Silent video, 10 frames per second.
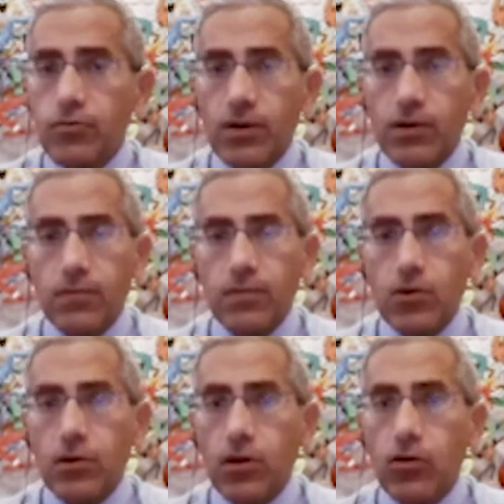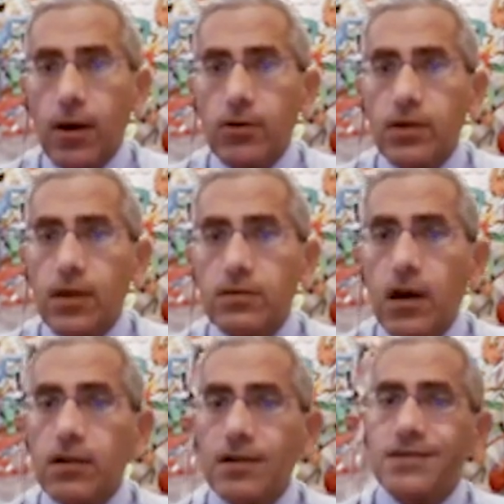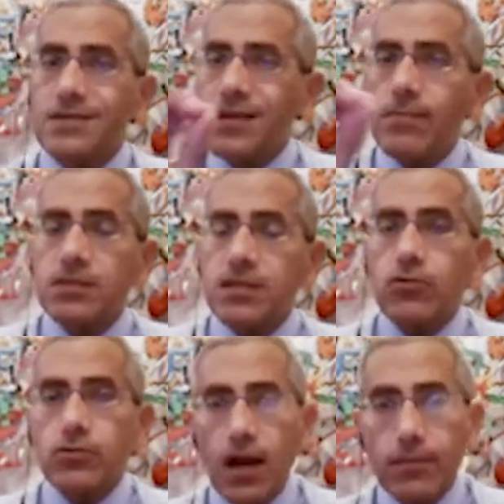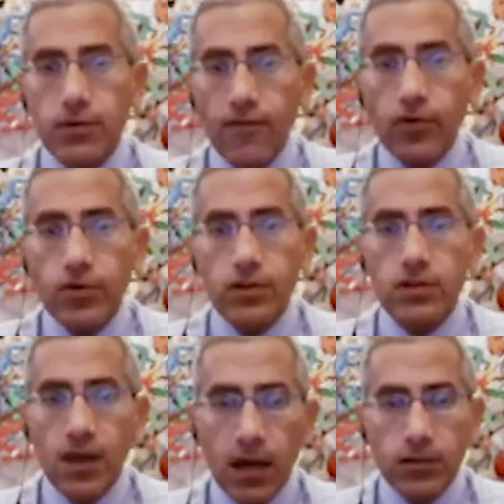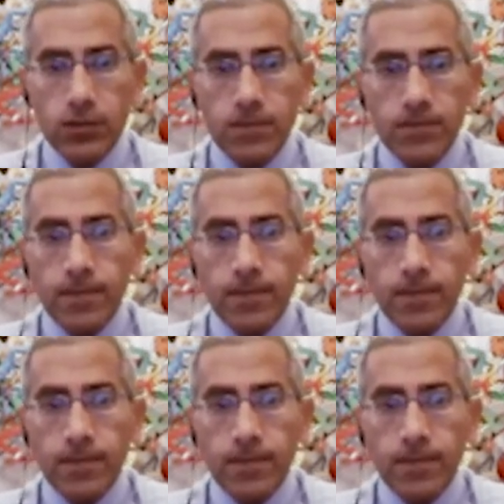we're going to be talking about target some serotypes versus the others.